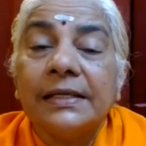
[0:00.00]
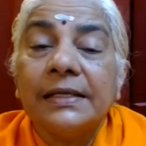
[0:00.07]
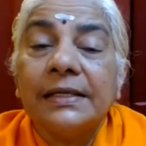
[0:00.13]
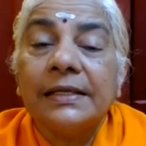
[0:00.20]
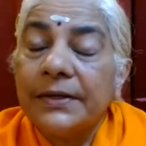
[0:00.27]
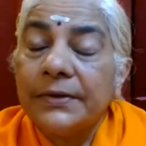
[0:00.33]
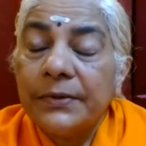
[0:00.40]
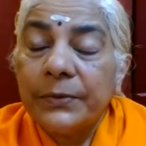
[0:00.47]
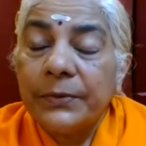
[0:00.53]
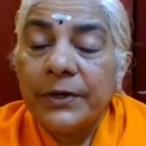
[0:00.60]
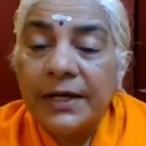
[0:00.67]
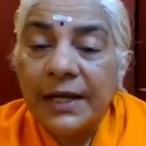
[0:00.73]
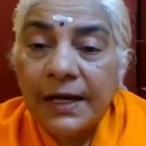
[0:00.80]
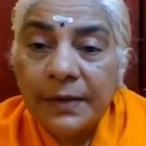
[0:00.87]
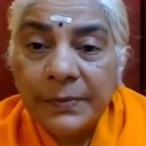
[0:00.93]
Now,
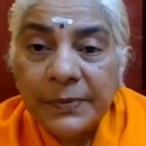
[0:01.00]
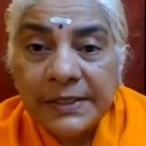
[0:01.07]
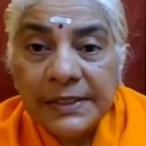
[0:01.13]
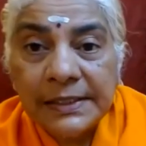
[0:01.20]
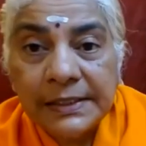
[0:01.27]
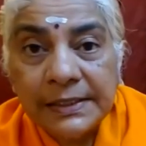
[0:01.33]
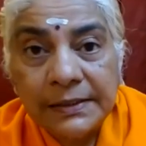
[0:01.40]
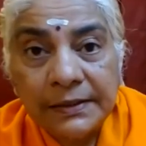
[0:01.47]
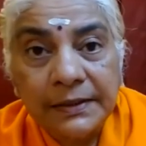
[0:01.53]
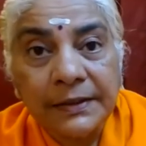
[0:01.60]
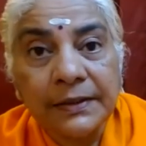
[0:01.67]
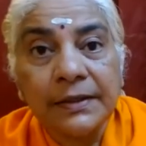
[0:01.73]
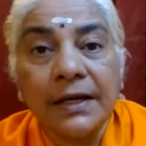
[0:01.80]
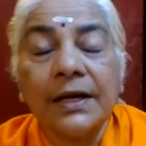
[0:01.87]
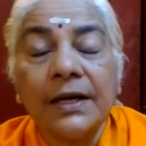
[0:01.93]
what happens,
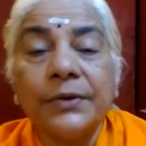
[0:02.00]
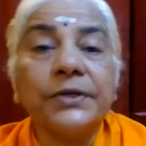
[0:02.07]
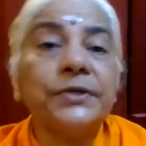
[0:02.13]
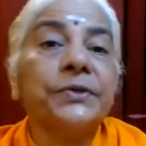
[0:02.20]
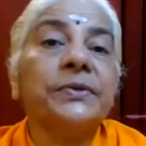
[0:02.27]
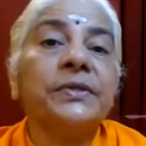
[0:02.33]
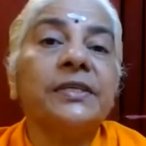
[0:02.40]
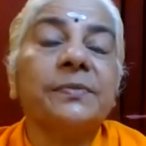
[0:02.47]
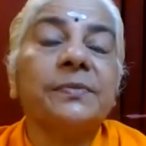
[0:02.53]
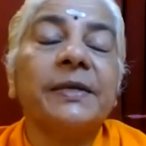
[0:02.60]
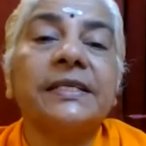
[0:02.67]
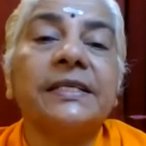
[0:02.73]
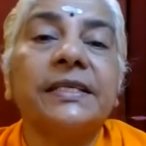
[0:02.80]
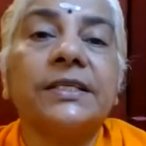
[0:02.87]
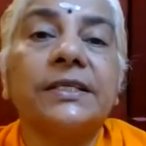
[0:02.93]
how to do this
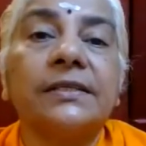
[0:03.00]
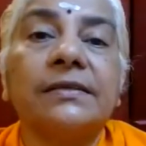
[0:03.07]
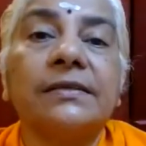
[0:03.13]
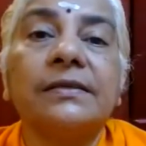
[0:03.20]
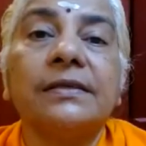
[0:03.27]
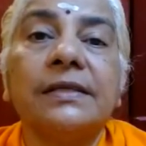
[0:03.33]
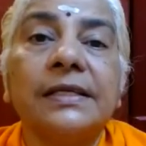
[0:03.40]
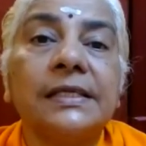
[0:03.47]
meditation